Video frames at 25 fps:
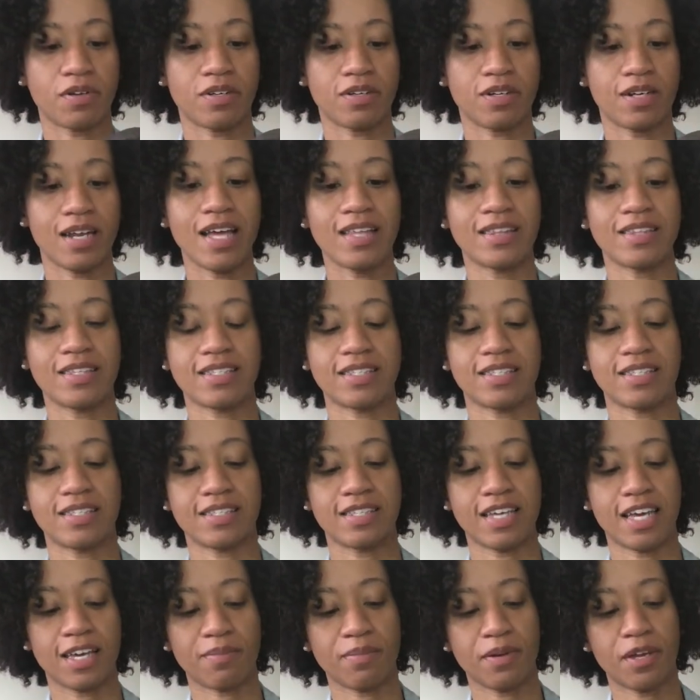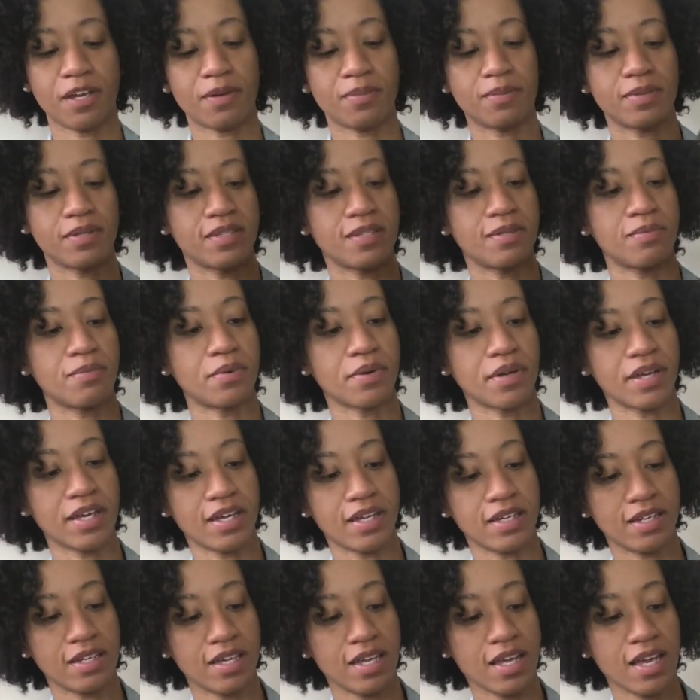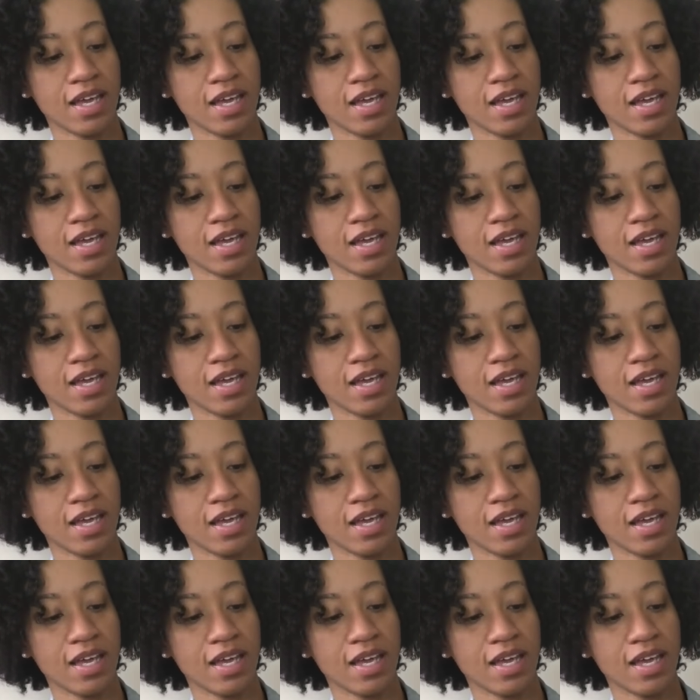Not this exact pair, but the brand.